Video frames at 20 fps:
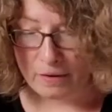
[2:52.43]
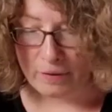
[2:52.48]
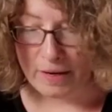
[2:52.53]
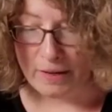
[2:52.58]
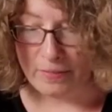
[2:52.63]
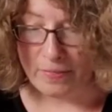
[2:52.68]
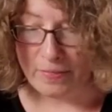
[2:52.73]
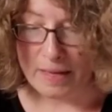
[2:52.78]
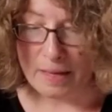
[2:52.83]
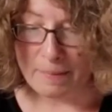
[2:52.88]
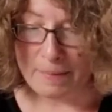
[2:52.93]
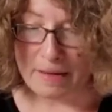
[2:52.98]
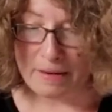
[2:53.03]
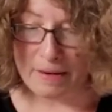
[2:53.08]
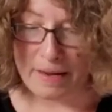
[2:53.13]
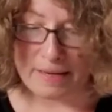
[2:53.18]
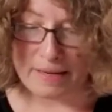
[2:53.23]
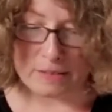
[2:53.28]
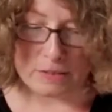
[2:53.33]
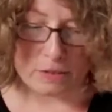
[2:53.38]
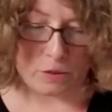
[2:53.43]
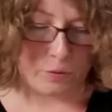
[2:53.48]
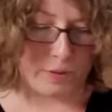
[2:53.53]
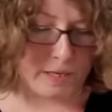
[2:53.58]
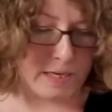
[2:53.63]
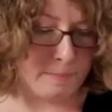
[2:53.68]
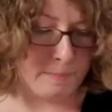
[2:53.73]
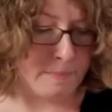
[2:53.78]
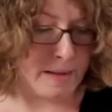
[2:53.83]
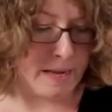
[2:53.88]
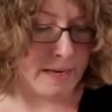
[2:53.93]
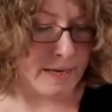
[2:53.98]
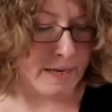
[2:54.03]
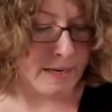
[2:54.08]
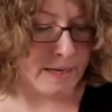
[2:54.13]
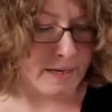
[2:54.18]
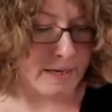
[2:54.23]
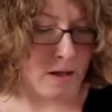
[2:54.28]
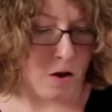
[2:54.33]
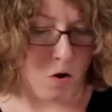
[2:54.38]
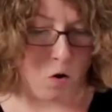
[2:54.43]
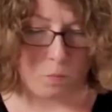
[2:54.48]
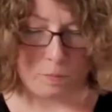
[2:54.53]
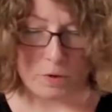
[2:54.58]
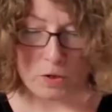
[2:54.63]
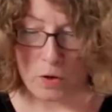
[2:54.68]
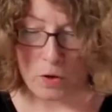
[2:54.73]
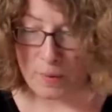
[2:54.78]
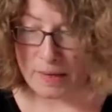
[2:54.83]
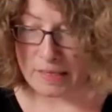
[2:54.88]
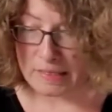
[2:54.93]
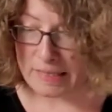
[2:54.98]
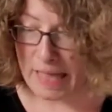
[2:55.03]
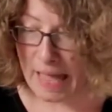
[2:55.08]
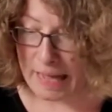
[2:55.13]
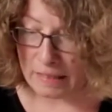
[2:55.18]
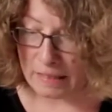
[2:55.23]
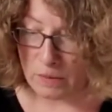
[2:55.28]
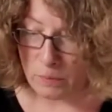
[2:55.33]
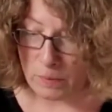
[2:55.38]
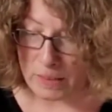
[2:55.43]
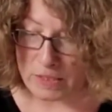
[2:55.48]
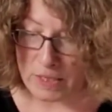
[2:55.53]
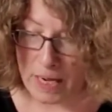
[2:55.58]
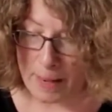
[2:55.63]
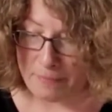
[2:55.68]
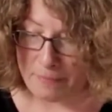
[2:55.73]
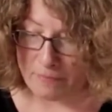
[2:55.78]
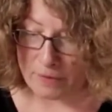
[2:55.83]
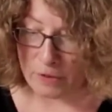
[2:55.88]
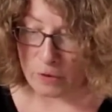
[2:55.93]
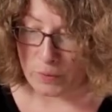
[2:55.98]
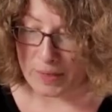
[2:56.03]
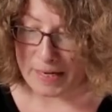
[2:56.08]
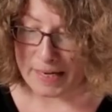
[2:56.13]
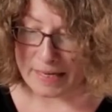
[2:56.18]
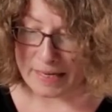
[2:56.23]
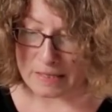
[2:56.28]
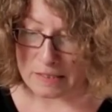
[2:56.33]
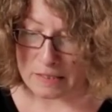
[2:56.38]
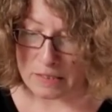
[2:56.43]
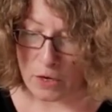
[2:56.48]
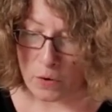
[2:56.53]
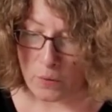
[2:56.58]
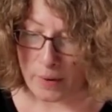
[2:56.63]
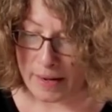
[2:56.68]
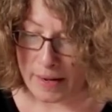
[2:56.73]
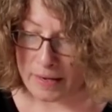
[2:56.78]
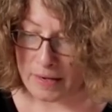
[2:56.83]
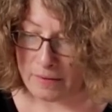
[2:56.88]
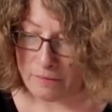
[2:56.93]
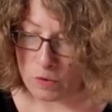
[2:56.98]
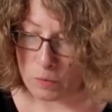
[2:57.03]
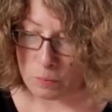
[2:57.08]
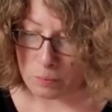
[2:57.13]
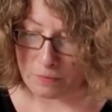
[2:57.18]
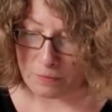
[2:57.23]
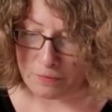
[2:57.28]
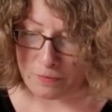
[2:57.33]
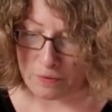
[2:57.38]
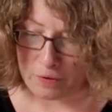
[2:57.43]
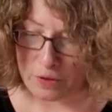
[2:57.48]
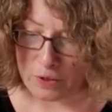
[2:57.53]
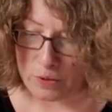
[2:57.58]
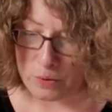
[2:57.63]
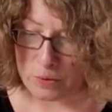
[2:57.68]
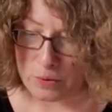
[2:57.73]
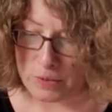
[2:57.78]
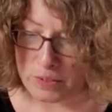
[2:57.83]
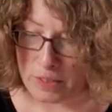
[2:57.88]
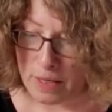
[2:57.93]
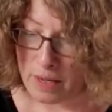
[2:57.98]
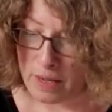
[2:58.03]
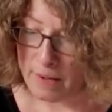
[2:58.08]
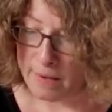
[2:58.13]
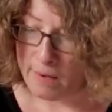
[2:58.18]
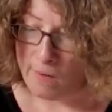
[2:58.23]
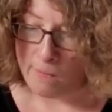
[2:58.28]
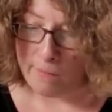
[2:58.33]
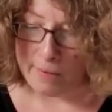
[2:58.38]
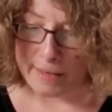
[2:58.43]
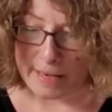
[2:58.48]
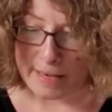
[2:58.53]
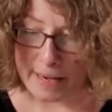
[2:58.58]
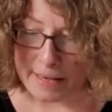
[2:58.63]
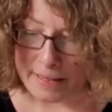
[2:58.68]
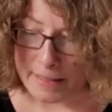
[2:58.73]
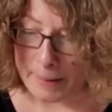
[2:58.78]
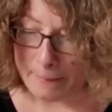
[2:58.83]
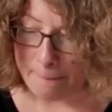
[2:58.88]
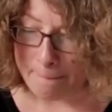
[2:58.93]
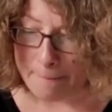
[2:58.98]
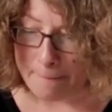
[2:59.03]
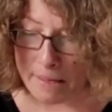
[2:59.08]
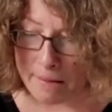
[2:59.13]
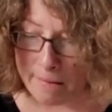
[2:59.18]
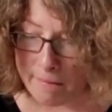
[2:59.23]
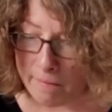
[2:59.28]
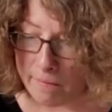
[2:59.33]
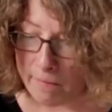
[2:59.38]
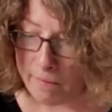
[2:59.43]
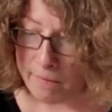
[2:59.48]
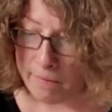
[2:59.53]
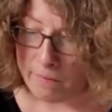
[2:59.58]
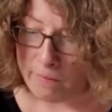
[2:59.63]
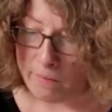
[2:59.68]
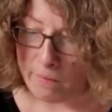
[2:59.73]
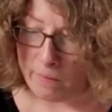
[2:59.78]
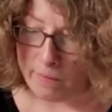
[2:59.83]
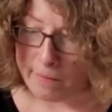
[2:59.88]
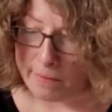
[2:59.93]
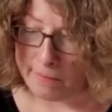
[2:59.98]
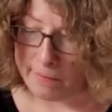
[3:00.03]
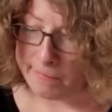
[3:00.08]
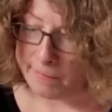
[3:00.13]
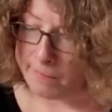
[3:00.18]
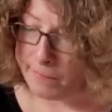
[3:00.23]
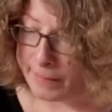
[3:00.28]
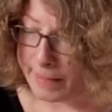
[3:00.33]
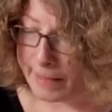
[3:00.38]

The great thing about ice cream, making it at home, you know exactly what type of ingredients go in. If you prefer to use organic milk or